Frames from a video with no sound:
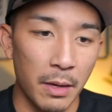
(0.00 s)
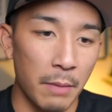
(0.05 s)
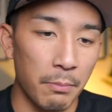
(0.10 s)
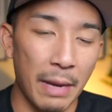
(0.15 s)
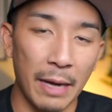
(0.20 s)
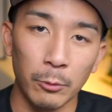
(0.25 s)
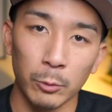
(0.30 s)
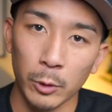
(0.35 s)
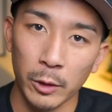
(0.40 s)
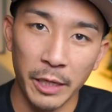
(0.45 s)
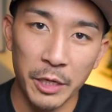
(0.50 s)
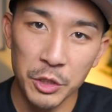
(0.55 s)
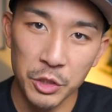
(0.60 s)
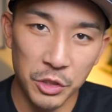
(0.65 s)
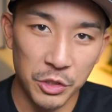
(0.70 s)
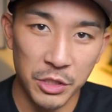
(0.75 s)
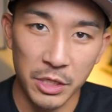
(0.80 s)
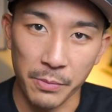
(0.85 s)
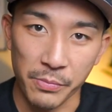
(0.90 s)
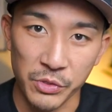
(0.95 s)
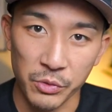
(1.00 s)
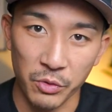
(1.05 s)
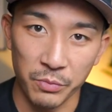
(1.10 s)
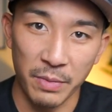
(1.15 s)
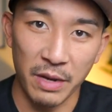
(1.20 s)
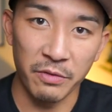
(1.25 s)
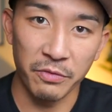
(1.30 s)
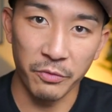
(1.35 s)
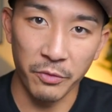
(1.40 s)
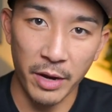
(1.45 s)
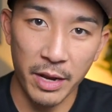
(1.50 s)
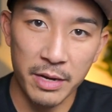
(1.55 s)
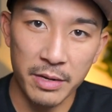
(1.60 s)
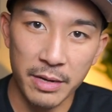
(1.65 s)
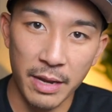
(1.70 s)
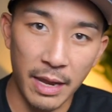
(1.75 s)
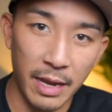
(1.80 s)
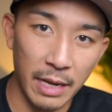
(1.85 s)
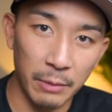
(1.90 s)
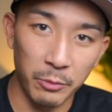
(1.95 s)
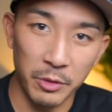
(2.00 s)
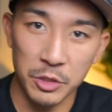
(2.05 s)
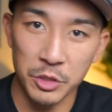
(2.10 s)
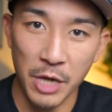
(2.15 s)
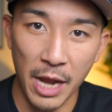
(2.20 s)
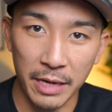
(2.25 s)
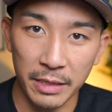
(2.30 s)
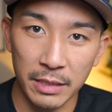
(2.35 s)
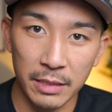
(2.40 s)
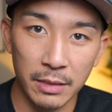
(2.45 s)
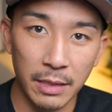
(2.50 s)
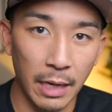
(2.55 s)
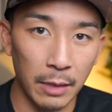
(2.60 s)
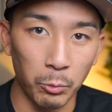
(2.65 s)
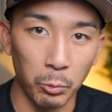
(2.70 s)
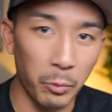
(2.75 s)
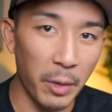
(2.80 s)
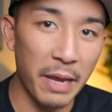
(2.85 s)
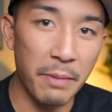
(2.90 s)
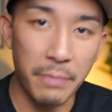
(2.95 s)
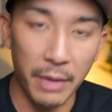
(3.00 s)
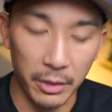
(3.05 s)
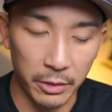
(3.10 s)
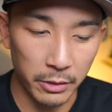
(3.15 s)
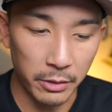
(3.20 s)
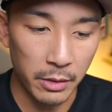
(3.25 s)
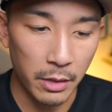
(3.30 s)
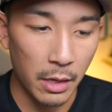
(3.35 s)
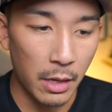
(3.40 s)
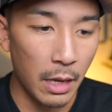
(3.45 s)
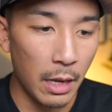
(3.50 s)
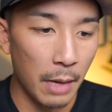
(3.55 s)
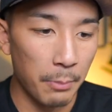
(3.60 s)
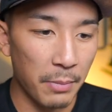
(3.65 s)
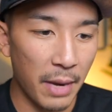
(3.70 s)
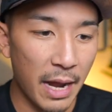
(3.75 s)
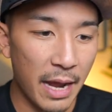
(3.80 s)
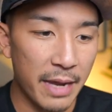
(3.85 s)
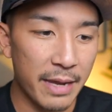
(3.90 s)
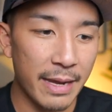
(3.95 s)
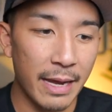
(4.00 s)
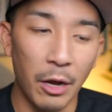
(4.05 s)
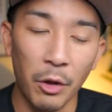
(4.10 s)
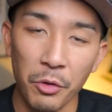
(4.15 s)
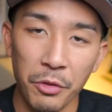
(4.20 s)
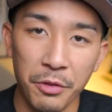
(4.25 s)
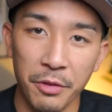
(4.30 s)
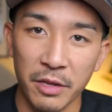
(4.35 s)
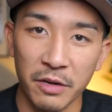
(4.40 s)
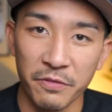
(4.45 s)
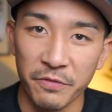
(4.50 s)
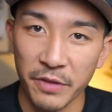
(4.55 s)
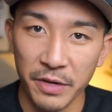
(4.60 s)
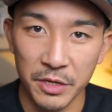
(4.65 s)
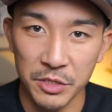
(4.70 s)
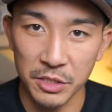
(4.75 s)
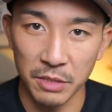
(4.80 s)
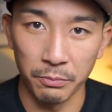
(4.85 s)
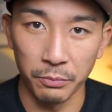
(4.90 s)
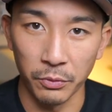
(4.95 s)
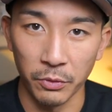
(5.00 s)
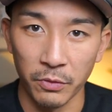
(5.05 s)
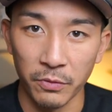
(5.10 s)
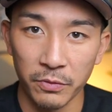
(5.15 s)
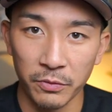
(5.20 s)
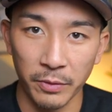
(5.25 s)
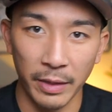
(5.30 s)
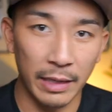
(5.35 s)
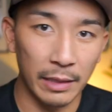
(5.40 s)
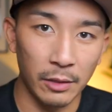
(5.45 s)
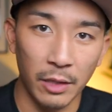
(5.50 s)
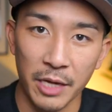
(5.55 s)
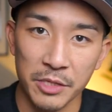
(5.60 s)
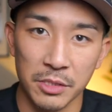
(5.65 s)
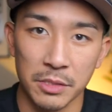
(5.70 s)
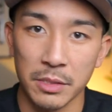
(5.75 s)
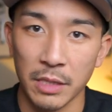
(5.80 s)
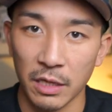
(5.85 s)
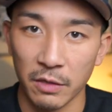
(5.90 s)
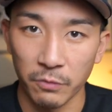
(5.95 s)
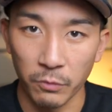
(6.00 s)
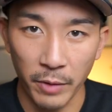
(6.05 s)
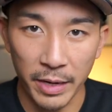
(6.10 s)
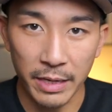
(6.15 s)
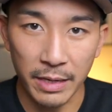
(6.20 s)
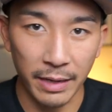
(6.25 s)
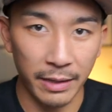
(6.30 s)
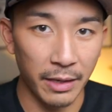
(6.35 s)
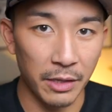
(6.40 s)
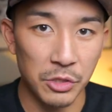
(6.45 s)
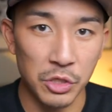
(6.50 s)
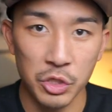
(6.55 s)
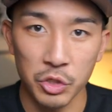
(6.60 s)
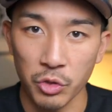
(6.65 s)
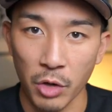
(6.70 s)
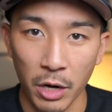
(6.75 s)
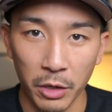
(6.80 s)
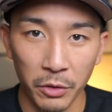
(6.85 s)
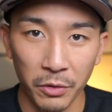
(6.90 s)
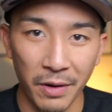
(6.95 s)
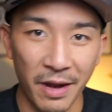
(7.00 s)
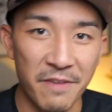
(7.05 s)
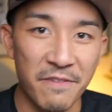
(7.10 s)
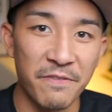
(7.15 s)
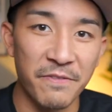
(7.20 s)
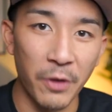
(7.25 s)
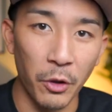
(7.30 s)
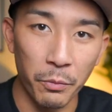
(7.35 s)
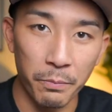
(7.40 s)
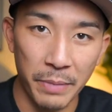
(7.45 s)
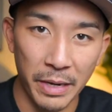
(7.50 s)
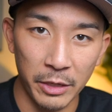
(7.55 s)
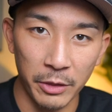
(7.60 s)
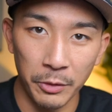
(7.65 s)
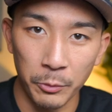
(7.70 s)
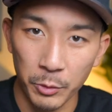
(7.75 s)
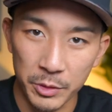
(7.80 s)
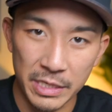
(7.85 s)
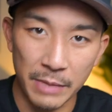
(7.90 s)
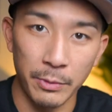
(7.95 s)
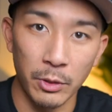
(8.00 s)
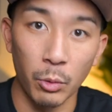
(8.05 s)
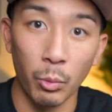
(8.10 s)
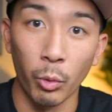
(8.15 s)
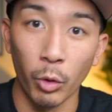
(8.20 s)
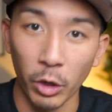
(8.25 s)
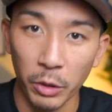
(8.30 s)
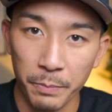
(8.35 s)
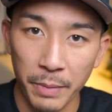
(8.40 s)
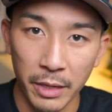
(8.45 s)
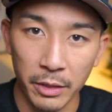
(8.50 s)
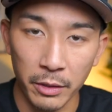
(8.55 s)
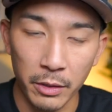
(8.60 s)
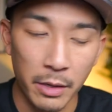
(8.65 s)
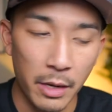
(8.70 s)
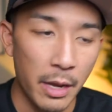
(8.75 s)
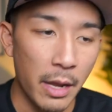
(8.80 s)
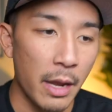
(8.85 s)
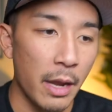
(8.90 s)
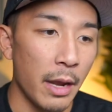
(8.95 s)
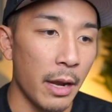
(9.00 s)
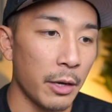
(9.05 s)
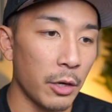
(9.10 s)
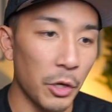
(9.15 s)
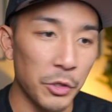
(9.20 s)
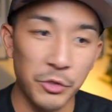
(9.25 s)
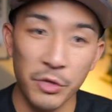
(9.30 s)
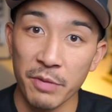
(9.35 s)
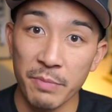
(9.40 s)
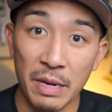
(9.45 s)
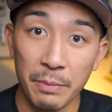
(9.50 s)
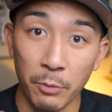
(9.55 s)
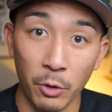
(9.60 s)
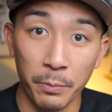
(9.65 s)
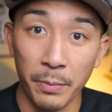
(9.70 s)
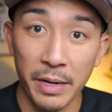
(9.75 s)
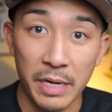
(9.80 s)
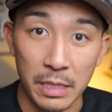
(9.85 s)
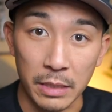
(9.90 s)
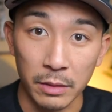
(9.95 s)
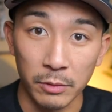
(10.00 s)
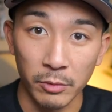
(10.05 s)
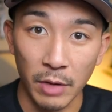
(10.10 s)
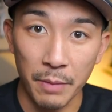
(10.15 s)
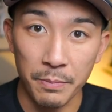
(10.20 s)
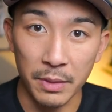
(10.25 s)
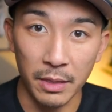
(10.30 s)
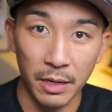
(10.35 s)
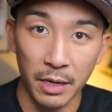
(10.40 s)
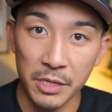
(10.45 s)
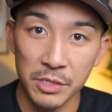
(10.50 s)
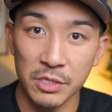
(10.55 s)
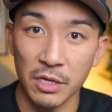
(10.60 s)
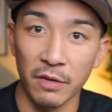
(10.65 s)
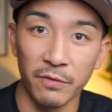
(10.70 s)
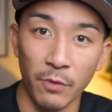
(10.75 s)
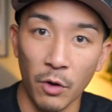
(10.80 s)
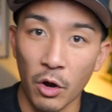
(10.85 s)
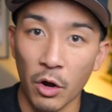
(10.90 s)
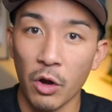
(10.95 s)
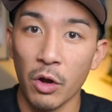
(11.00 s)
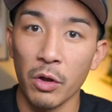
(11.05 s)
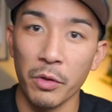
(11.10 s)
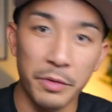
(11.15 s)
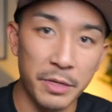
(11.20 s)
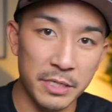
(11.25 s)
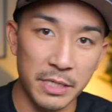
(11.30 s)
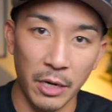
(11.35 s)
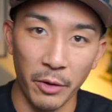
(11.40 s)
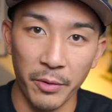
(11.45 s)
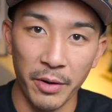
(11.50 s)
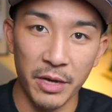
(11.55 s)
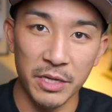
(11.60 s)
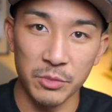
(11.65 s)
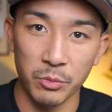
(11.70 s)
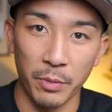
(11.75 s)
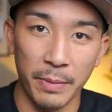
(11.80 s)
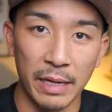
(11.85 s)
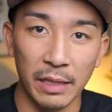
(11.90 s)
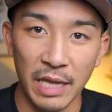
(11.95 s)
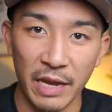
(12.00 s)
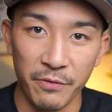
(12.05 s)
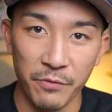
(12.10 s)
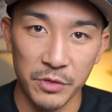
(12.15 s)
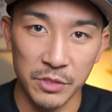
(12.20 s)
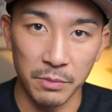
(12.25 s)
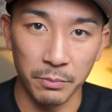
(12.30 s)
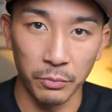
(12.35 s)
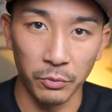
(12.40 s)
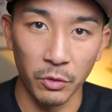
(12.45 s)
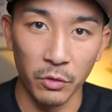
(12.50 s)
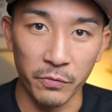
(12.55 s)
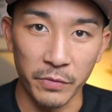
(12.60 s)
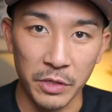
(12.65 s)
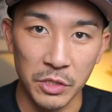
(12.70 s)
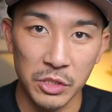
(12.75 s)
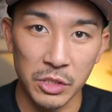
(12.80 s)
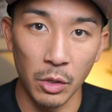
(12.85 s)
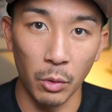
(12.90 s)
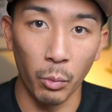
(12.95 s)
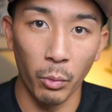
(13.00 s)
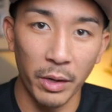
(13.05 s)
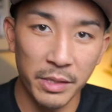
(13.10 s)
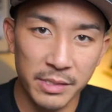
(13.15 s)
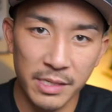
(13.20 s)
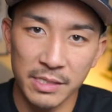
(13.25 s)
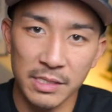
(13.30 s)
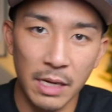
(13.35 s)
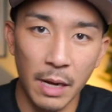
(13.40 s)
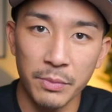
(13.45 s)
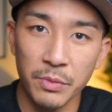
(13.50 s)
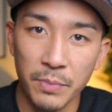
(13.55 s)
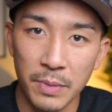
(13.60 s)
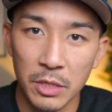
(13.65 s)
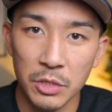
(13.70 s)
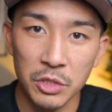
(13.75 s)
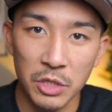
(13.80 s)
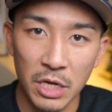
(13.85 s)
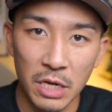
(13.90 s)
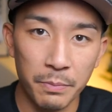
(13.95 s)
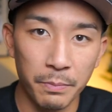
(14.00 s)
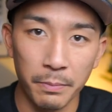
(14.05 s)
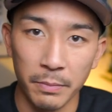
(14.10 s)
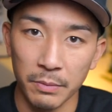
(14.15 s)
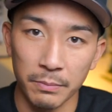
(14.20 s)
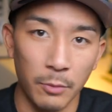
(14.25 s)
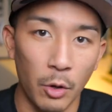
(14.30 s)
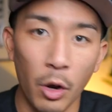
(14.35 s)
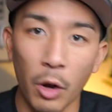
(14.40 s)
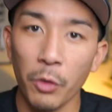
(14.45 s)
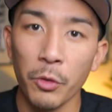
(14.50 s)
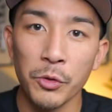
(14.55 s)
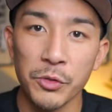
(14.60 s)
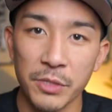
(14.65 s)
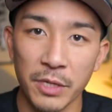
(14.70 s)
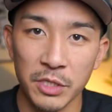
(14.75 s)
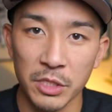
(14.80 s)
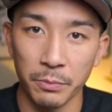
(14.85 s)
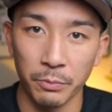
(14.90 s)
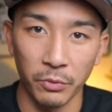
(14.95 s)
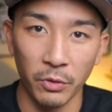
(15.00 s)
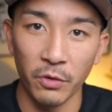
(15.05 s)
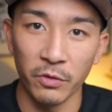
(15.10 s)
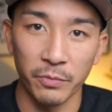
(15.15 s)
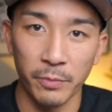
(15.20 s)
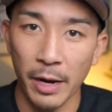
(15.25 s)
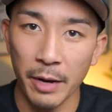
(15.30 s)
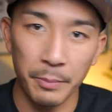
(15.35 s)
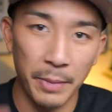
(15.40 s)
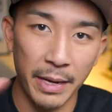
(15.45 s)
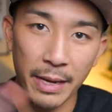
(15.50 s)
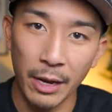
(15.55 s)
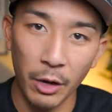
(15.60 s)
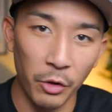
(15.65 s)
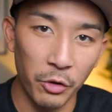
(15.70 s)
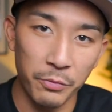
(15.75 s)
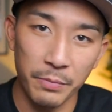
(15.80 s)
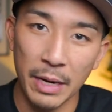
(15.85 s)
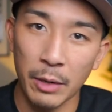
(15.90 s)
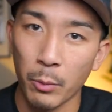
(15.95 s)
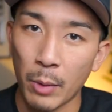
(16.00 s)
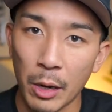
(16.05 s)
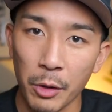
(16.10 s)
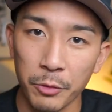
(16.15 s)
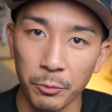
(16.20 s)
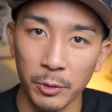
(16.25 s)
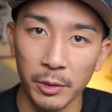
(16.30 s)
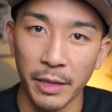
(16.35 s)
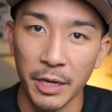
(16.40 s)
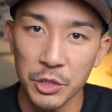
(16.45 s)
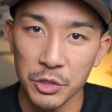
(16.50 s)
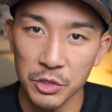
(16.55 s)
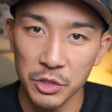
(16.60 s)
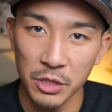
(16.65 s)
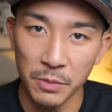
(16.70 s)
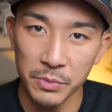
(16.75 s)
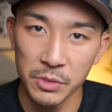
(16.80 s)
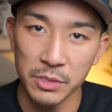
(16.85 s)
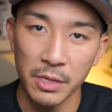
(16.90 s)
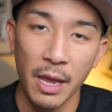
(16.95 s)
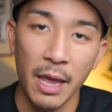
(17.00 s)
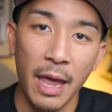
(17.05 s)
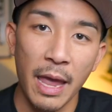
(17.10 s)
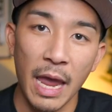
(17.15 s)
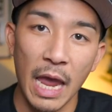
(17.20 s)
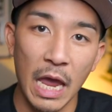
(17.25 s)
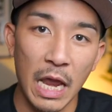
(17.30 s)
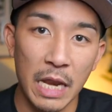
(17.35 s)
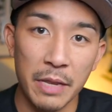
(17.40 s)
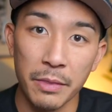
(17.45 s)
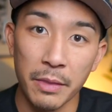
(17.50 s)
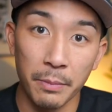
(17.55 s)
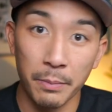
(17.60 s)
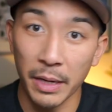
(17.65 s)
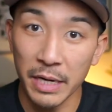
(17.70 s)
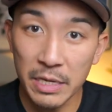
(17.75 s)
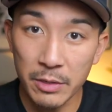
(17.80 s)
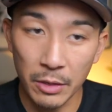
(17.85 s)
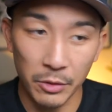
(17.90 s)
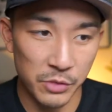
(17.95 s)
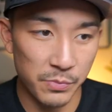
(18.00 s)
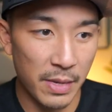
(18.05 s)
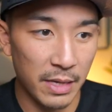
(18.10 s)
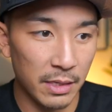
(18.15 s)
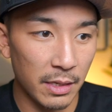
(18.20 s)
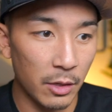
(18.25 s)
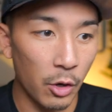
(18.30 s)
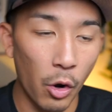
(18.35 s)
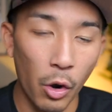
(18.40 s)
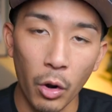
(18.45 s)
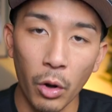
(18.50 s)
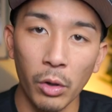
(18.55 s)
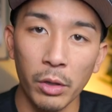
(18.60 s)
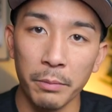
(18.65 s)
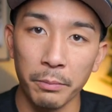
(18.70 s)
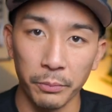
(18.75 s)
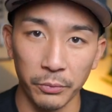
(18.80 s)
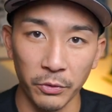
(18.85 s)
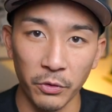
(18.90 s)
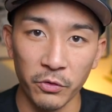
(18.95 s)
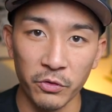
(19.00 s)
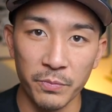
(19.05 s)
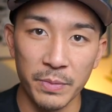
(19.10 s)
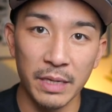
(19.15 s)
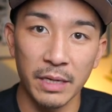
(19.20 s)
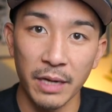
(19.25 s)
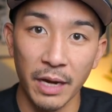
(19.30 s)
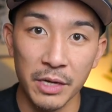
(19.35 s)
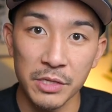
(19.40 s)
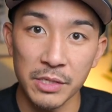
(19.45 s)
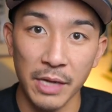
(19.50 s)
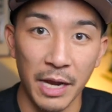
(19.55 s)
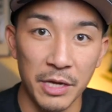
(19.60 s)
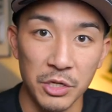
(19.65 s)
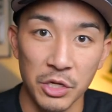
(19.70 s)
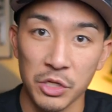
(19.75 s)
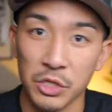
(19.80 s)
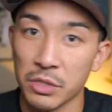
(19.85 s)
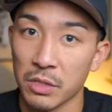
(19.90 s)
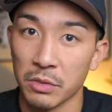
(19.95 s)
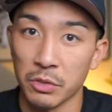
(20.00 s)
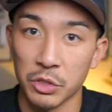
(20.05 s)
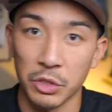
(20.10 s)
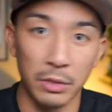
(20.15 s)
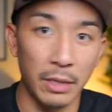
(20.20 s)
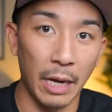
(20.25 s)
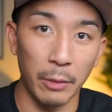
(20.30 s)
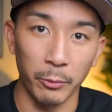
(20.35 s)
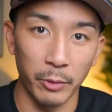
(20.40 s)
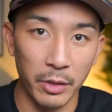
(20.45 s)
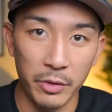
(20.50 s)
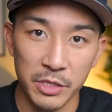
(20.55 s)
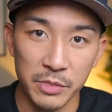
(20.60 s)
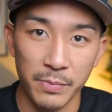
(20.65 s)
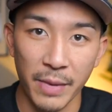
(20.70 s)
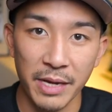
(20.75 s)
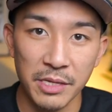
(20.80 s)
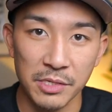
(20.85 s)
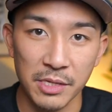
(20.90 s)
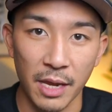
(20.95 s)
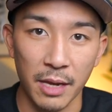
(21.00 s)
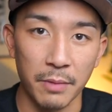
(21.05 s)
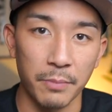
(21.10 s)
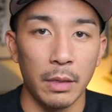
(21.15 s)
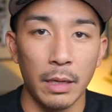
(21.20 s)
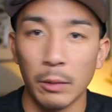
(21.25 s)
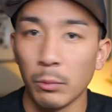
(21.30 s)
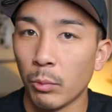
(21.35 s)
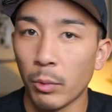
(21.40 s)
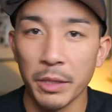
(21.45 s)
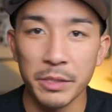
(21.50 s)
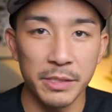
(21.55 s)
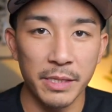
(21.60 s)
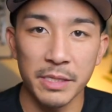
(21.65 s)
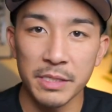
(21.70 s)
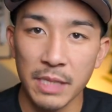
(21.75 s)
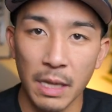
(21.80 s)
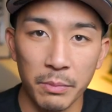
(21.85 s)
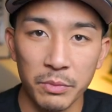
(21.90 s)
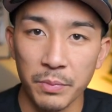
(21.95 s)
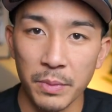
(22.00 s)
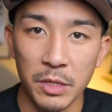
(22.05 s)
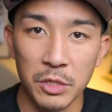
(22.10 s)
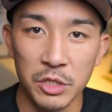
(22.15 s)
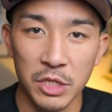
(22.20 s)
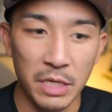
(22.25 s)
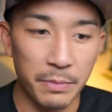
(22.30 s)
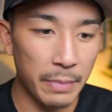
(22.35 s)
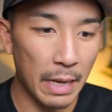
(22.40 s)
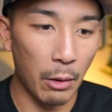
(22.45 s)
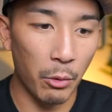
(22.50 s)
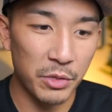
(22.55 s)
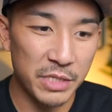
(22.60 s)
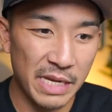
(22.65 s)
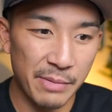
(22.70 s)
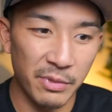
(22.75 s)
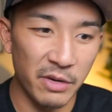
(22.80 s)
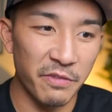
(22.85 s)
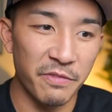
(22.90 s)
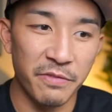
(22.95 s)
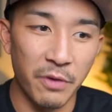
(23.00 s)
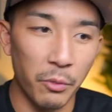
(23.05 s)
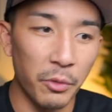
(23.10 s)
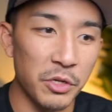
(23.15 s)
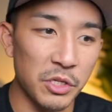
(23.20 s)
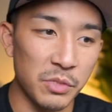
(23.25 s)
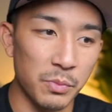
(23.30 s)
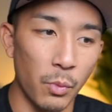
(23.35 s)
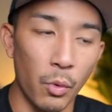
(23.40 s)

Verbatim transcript: My relationships with my friend and with Jackie got way better. My health and fitness improved, right? I lost a ton of weight, I got stronger, I felt better and was able to work better. And also I made more money, right? Because of all these areas where my life was improving. So once I stopped being cheap, all those things improved, right? My health, my wealth, relationships, and the money I was making all improved because I just got rid of this mindset. And once I stopped being cheap, I was able to focus